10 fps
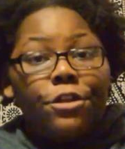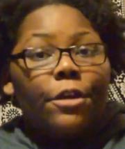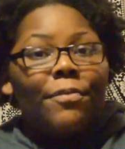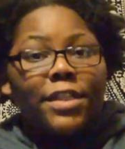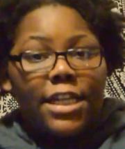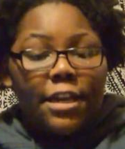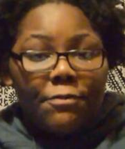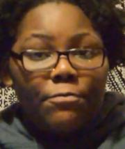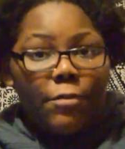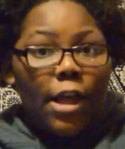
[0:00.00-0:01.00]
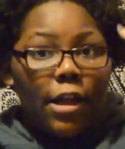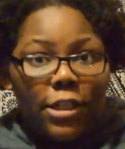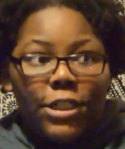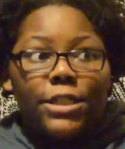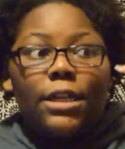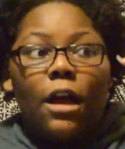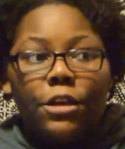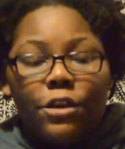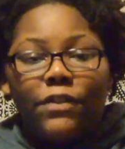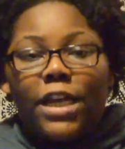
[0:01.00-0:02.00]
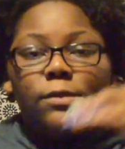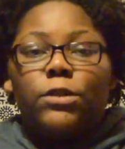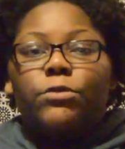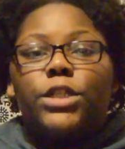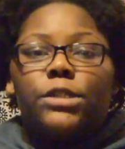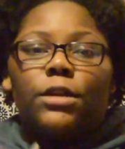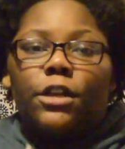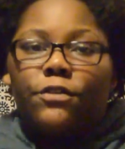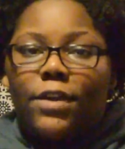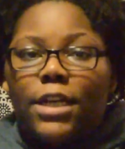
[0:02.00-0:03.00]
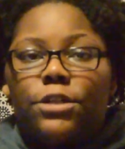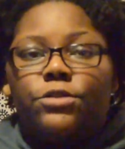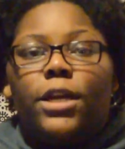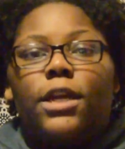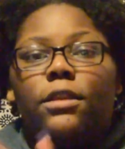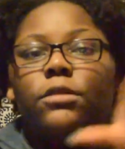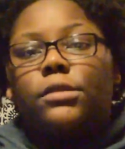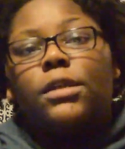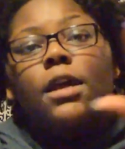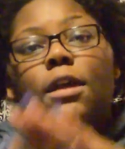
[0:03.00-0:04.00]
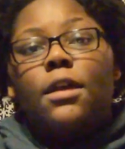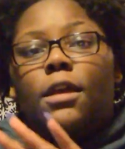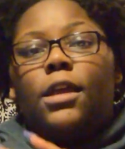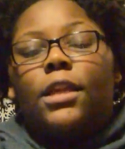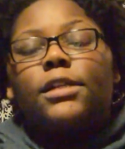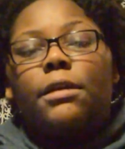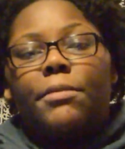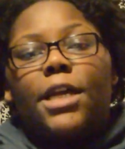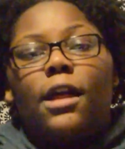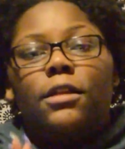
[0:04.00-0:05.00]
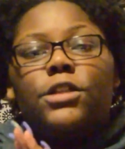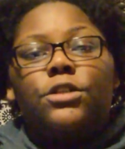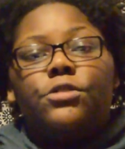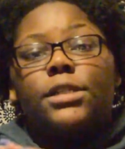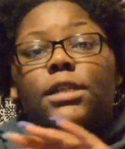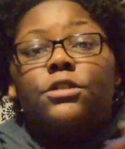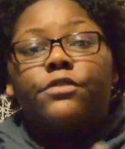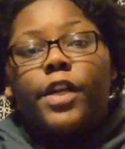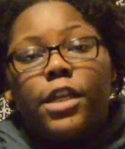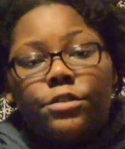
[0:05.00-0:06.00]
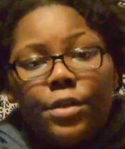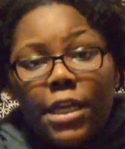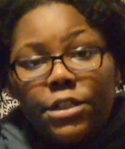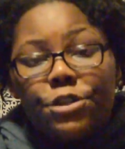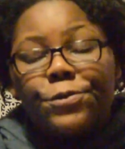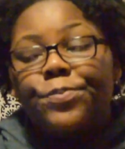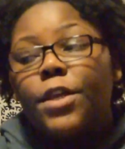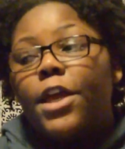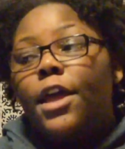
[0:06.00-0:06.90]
you can put 10 colleges on your FAFSA, which is like your financial aid. And that's how many colleges you can send your financial aid to.